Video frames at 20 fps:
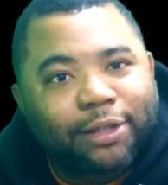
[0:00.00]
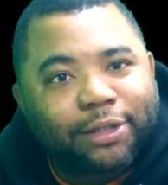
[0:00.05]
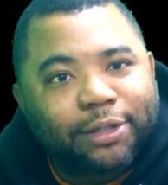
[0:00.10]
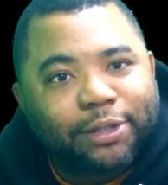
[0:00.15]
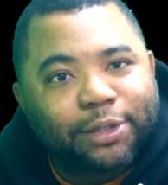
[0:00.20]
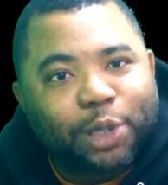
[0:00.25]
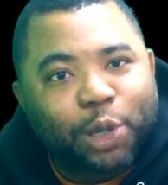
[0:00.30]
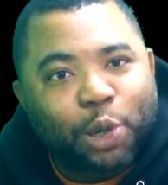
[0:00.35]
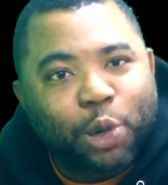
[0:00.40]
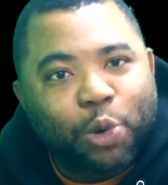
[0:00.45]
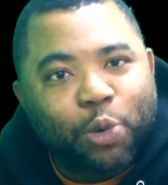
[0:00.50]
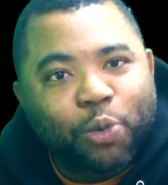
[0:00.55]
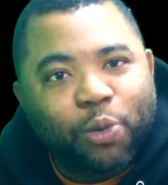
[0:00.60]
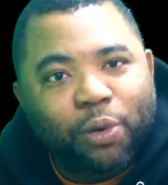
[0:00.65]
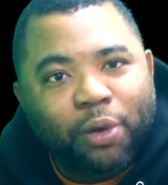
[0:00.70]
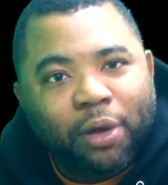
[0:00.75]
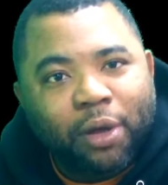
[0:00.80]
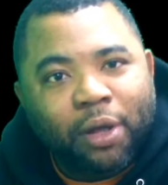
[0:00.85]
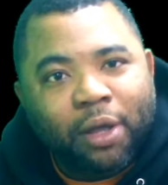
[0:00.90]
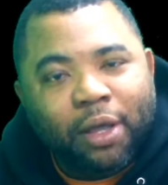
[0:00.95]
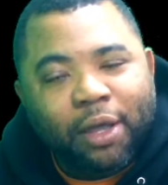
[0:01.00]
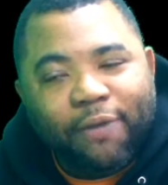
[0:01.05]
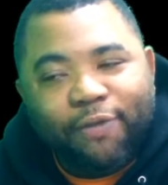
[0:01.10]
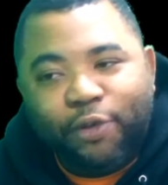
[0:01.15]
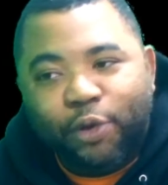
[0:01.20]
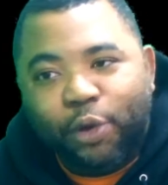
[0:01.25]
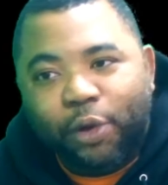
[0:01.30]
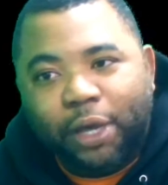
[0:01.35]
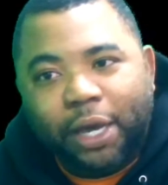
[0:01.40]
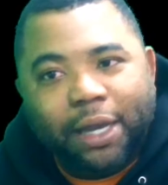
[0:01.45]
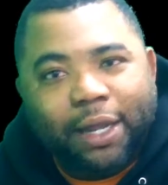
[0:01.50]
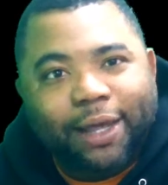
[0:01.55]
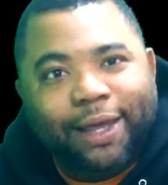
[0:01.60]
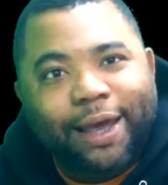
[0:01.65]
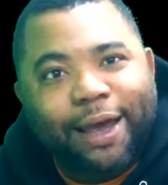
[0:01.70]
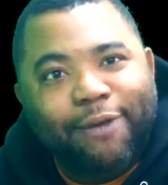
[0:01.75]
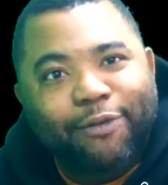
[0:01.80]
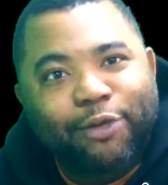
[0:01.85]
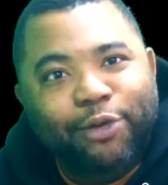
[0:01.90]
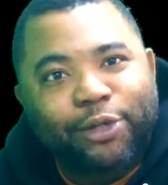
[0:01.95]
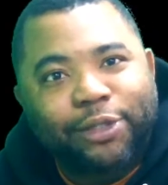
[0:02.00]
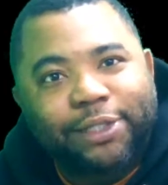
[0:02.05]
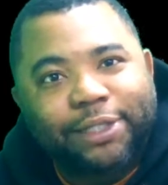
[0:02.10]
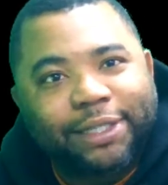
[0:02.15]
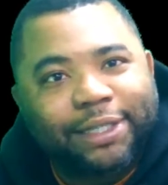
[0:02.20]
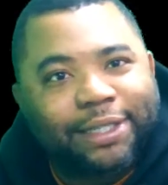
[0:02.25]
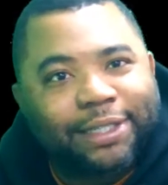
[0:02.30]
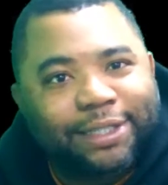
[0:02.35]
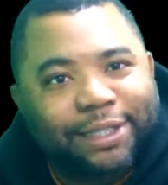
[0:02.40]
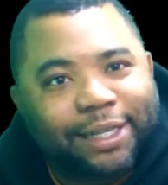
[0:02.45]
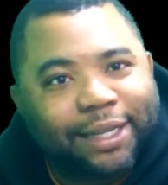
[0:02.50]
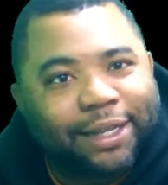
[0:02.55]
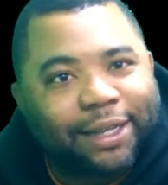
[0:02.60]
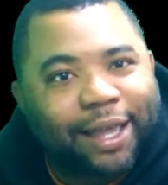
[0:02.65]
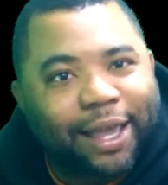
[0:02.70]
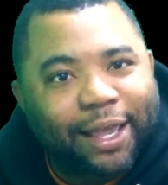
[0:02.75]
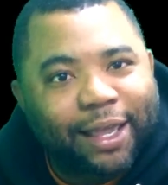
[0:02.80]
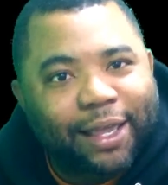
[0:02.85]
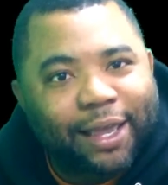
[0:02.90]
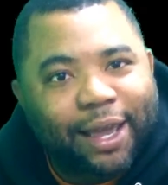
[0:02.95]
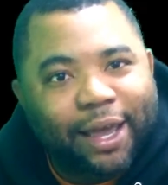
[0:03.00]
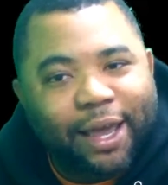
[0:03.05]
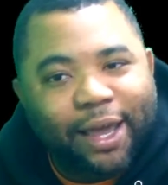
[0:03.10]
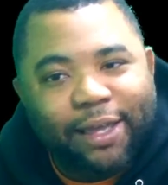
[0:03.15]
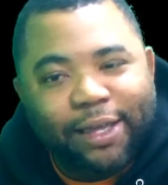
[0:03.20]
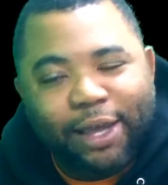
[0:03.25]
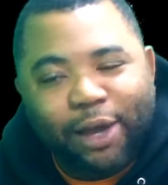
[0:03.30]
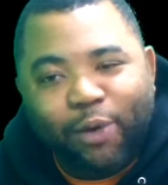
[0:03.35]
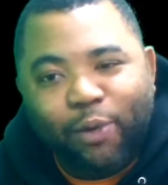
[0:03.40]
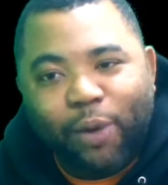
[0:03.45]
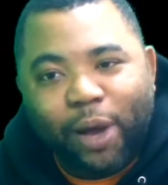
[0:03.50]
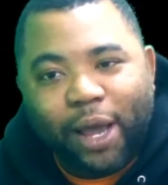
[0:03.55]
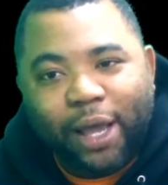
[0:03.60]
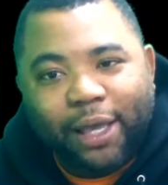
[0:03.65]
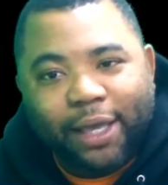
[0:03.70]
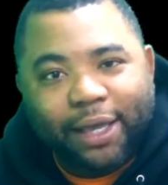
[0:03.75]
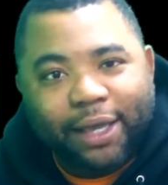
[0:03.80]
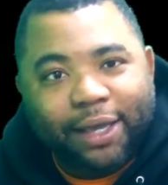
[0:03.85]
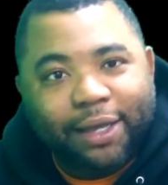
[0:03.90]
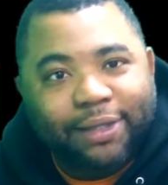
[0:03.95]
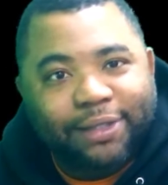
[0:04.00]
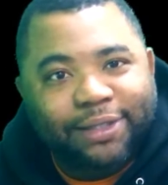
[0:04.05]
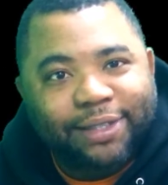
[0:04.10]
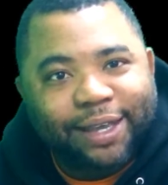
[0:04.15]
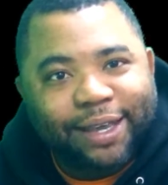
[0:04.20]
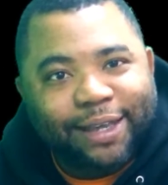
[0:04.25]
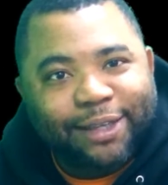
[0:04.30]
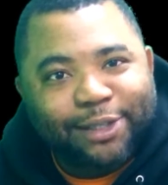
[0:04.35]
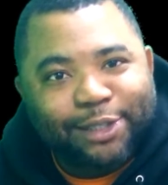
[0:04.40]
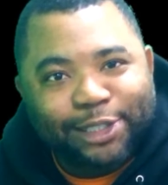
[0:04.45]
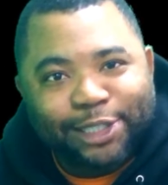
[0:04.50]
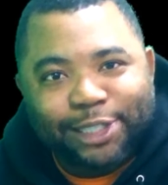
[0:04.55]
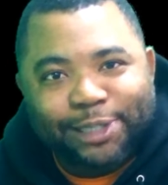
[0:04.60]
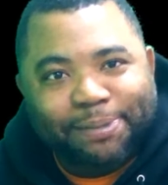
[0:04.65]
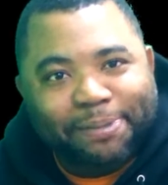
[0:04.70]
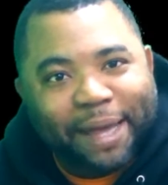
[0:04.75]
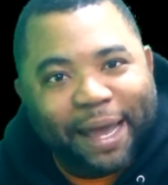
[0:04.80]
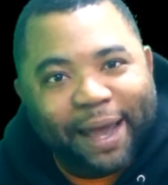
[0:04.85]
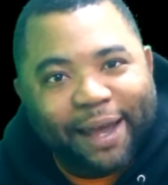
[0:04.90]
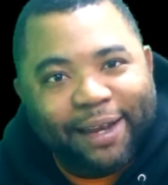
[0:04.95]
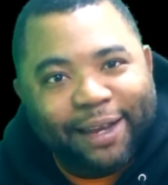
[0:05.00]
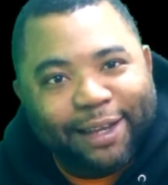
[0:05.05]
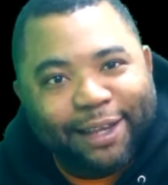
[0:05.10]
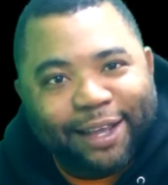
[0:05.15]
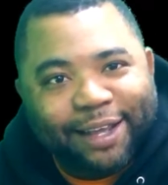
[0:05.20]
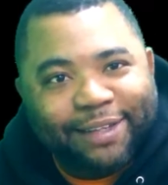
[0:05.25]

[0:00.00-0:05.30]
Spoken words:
So if you look at the cover, you see these little young white kids just smiling